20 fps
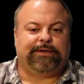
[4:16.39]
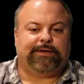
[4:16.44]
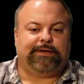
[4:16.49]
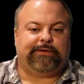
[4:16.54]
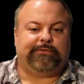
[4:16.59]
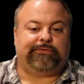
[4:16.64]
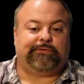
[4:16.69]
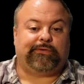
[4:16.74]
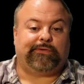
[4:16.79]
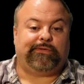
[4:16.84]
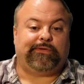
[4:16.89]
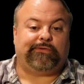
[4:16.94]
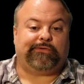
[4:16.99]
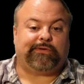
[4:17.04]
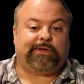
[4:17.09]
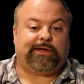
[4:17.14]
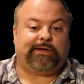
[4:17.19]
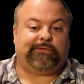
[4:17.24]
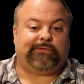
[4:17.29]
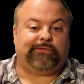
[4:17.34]
And so in this
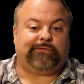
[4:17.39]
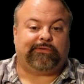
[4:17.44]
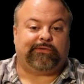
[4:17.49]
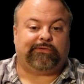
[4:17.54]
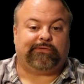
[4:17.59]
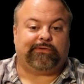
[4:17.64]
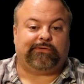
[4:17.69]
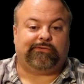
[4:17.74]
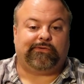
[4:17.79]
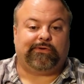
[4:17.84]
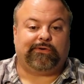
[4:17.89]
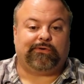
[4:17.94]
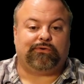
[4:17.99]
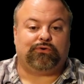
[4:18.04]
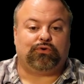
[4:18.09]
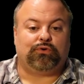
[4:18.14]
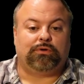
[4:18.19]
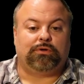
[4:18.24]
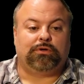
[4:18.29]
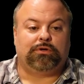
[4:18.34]
case, it's just a
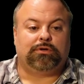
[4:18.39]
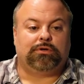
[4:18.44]
single